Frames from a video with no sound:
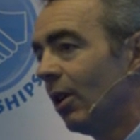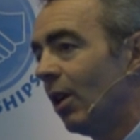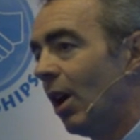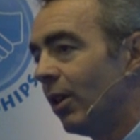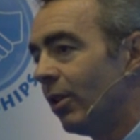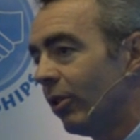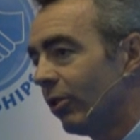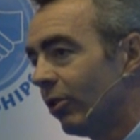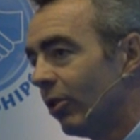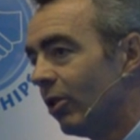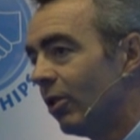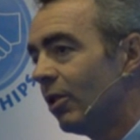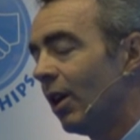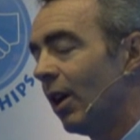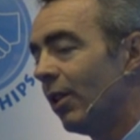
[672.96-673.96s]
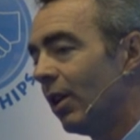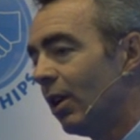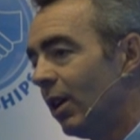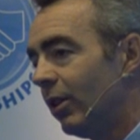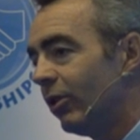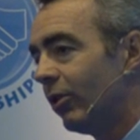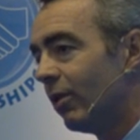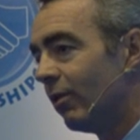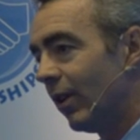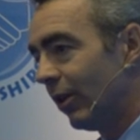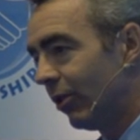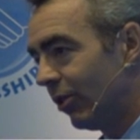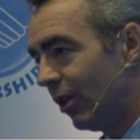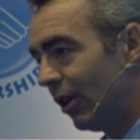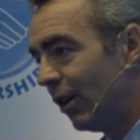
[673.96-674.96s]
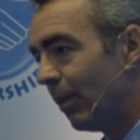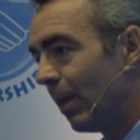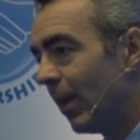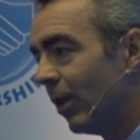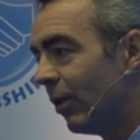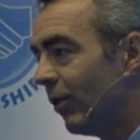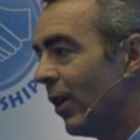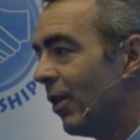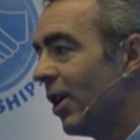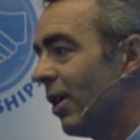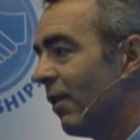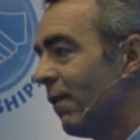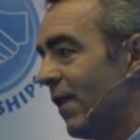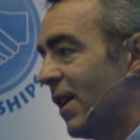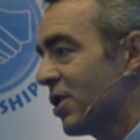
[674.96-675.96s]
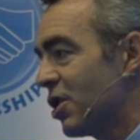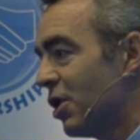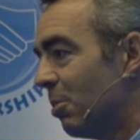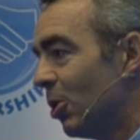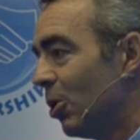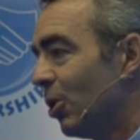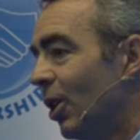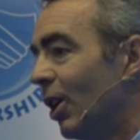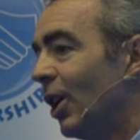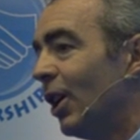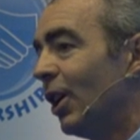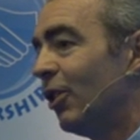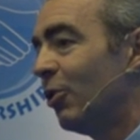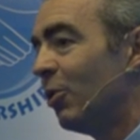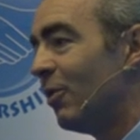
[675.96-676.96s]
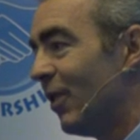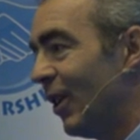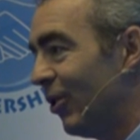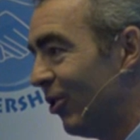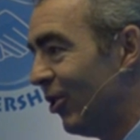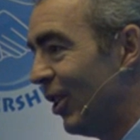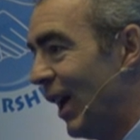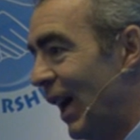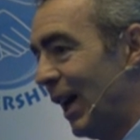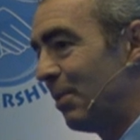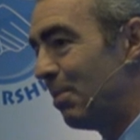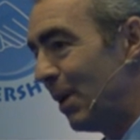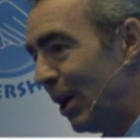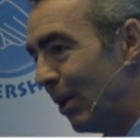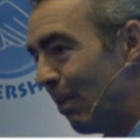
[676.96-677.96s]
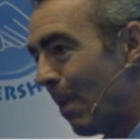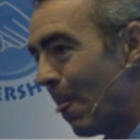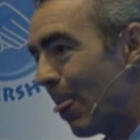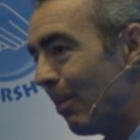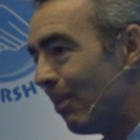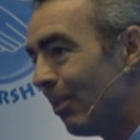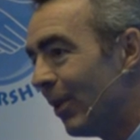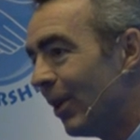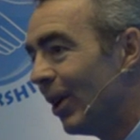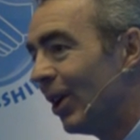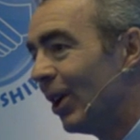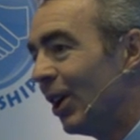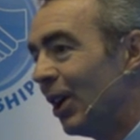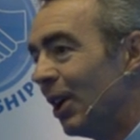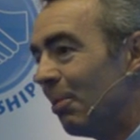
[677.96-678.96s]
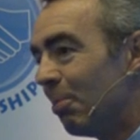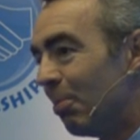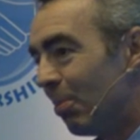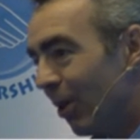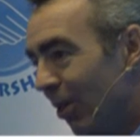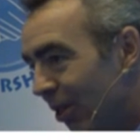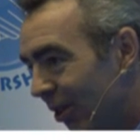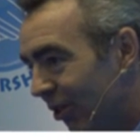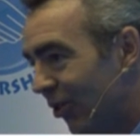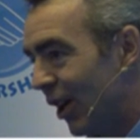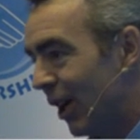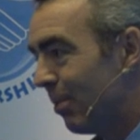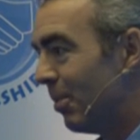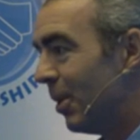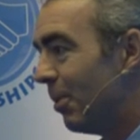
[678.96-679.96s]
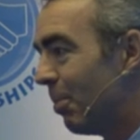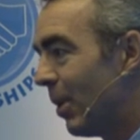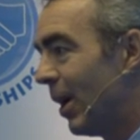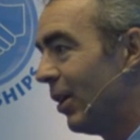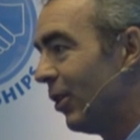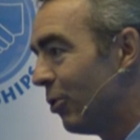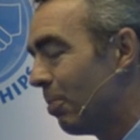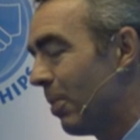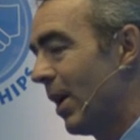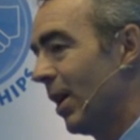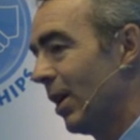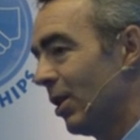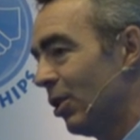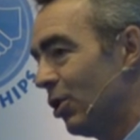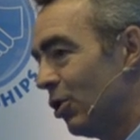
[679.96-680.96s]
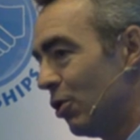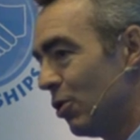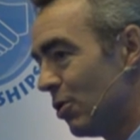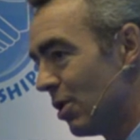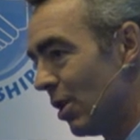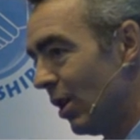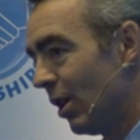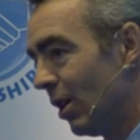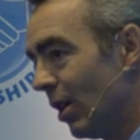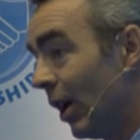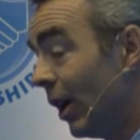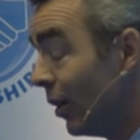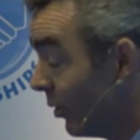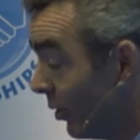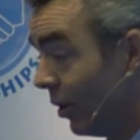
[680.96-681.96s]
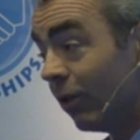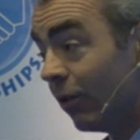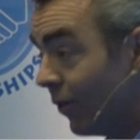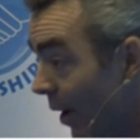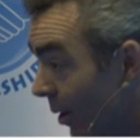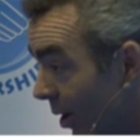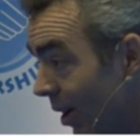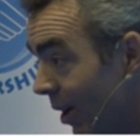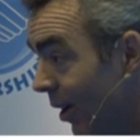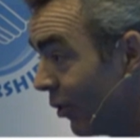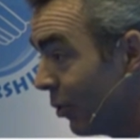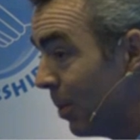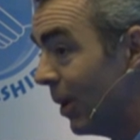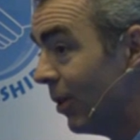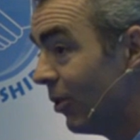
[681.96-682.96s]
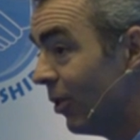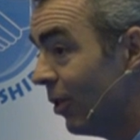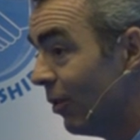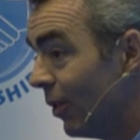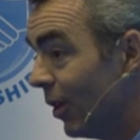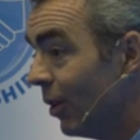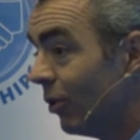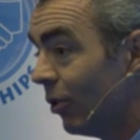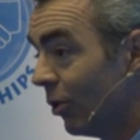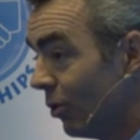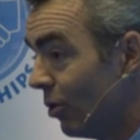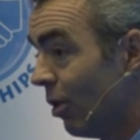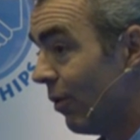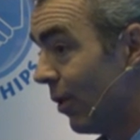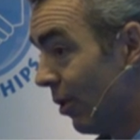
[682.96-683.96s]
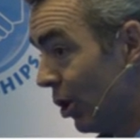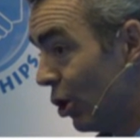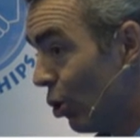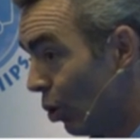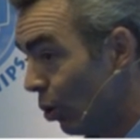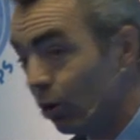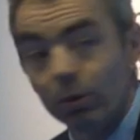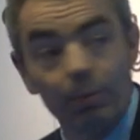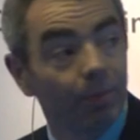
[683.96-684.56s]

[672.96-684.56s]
understood and the least invested in. It's very unfashionable to invest in admin, but this admin pays back hugely, and it's very inexpensive. It's just not very cool.